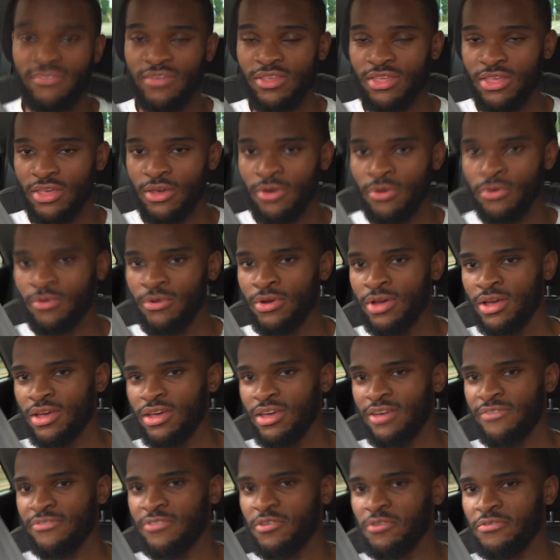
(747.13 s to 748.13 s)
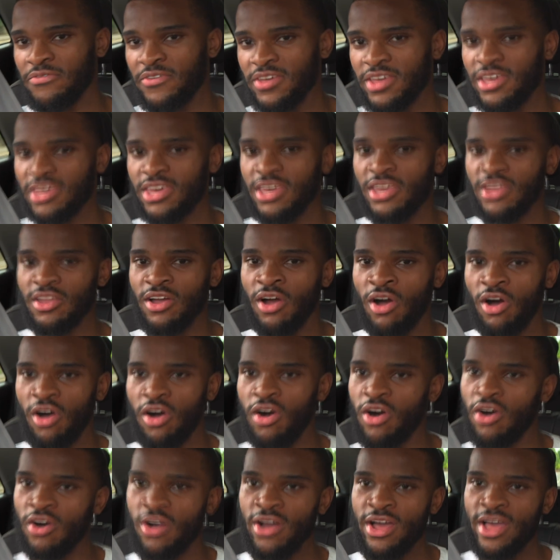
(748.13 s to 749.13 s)
And so if you're thinking,
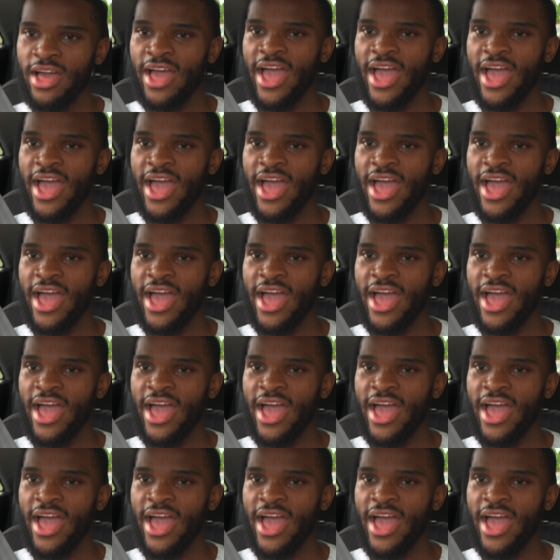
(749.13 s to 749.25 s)
oh,